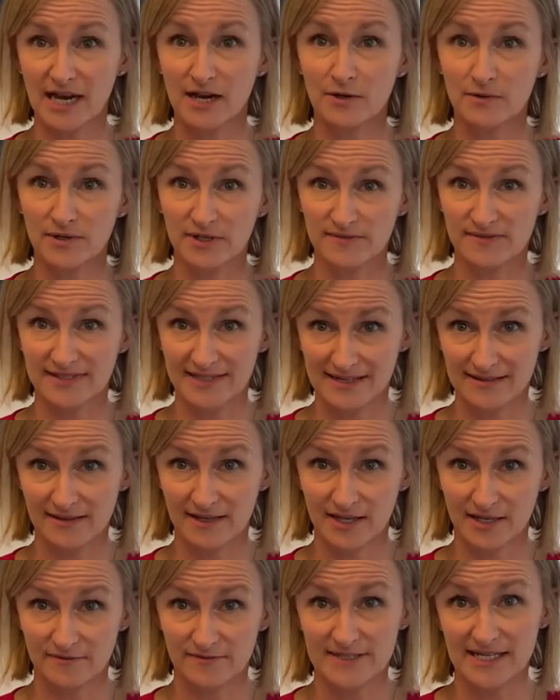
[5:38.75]
out of site
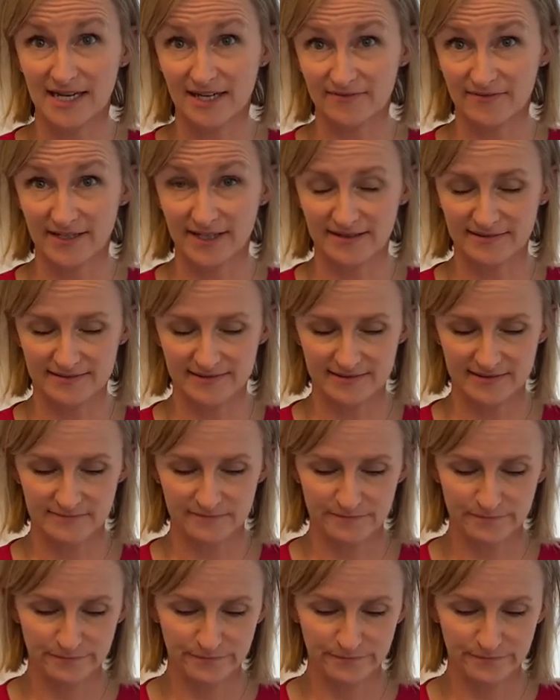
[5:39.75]
life to have kids?